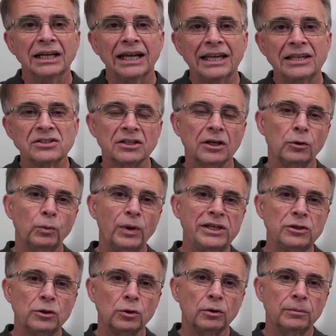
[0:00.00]
is that when
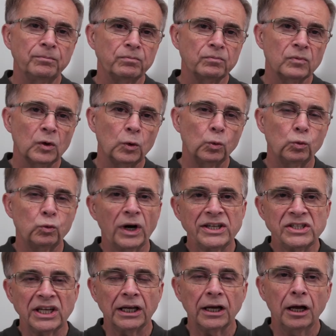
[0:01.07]
you're
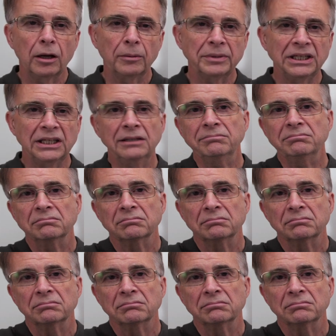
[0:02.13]
writing harmony,